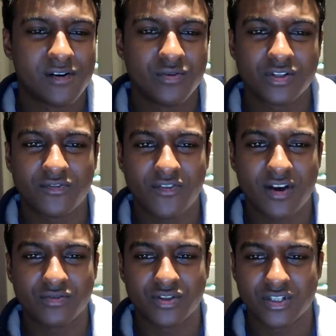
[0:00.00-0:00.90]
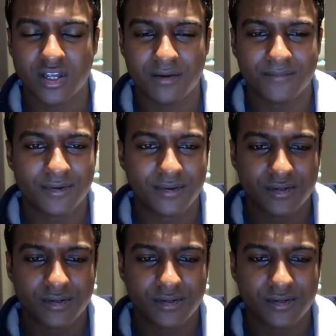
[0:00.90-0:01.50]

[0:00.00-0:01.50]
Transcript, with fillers: Who was the final sub?